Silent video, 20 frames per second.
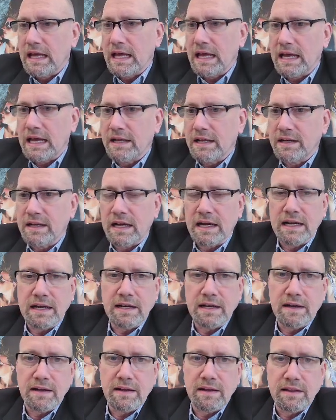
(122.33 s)
and
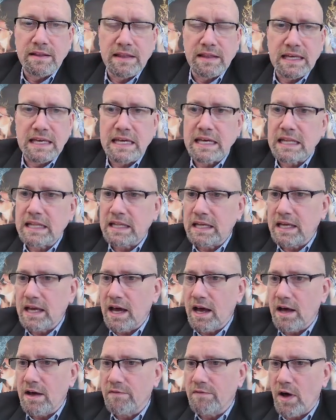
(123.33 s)
the killing
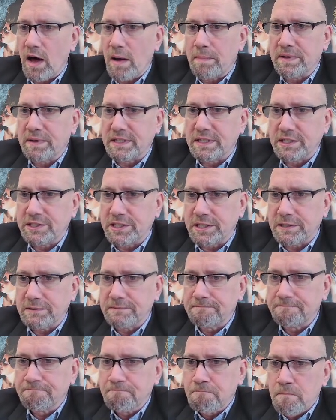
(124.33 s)
of opposition,
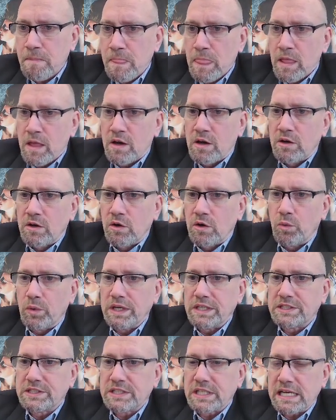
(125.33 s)

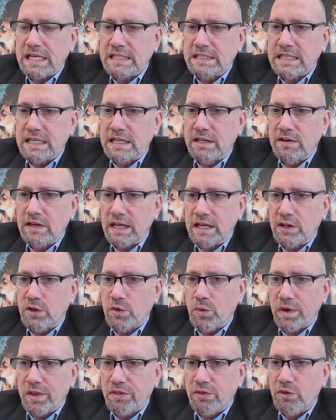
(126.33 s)
which is
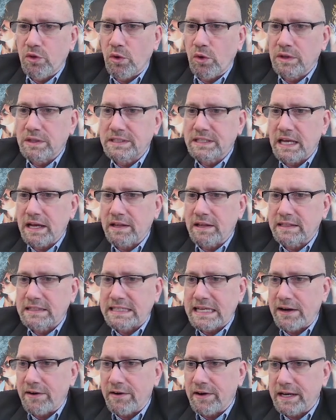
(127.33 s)
interlinked with
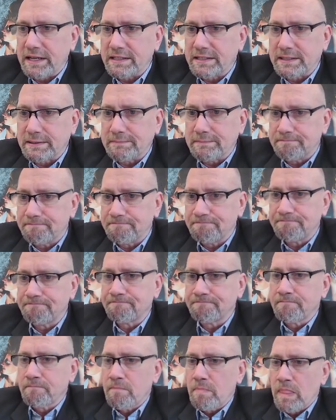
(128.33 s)
totalitarianism.
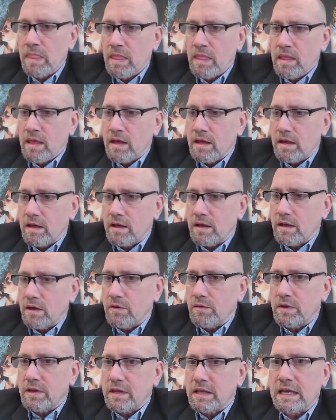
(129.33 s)

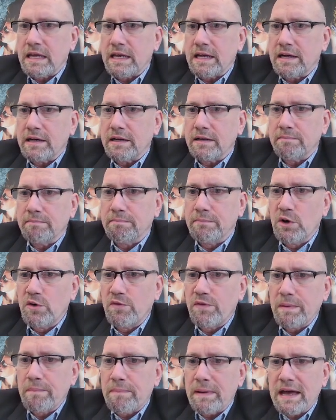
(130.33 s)
Okay,
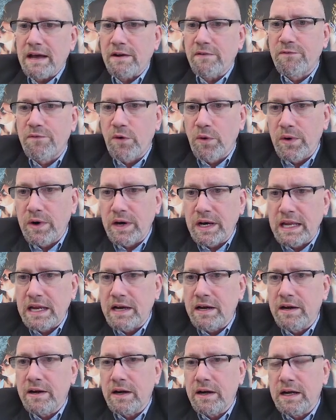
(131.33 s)
moving back forward
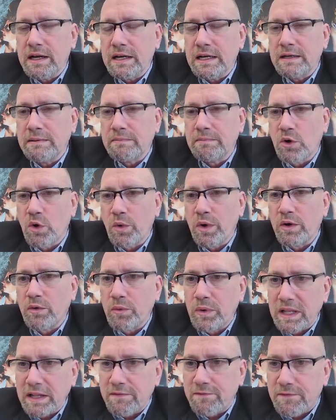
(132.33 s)
here, going
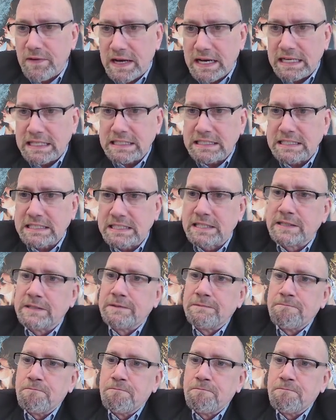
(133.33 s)
really fast.